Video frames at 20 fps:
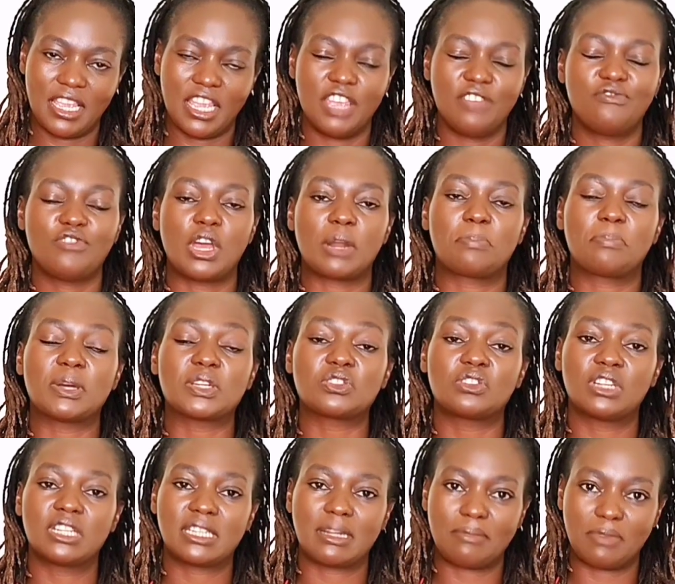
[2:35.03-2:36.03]
if you are
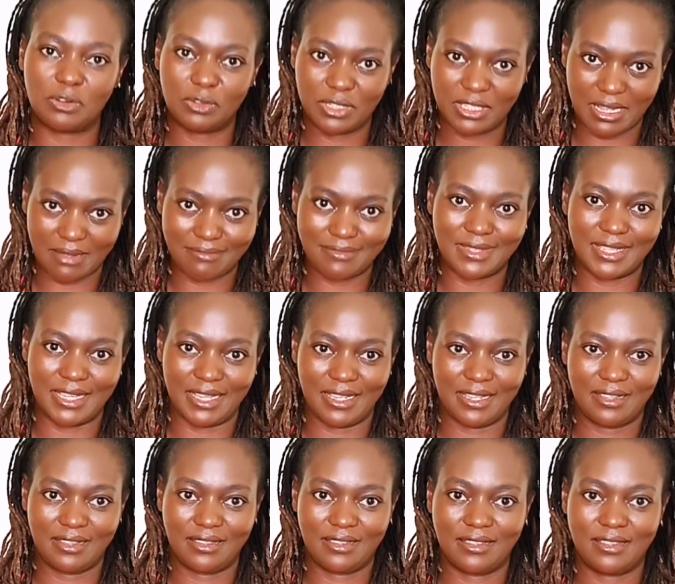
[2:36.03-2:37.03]
passionate about something,
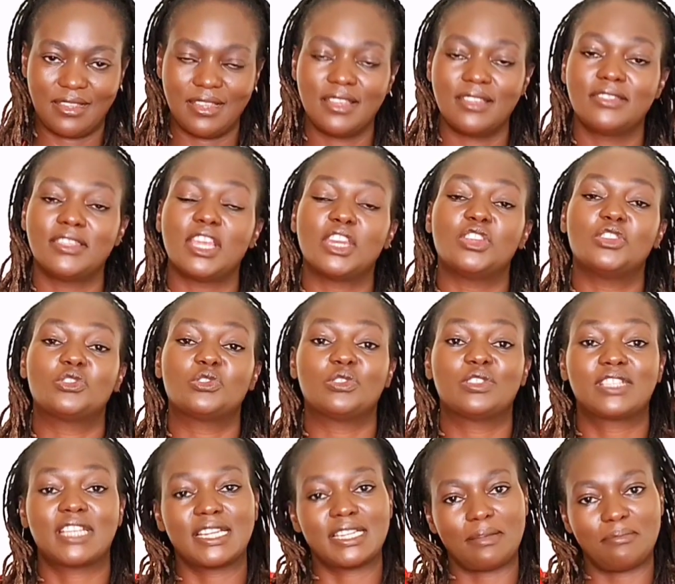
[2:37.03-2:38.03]
then you
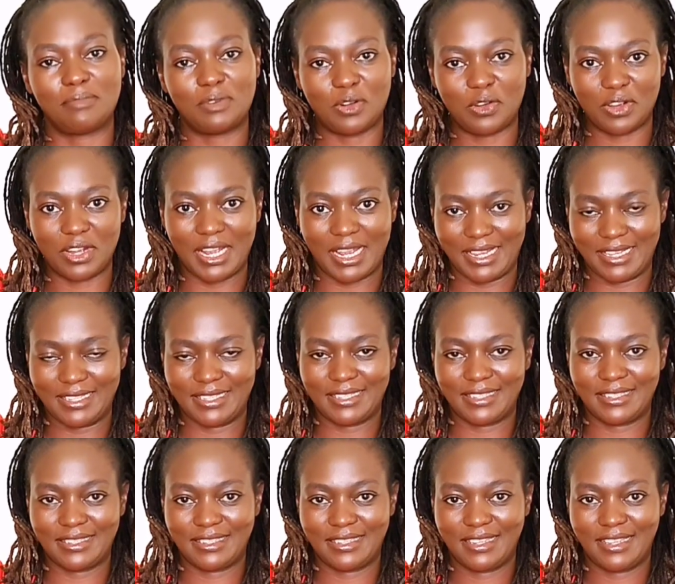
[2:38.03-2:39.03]
should start a blog, guys.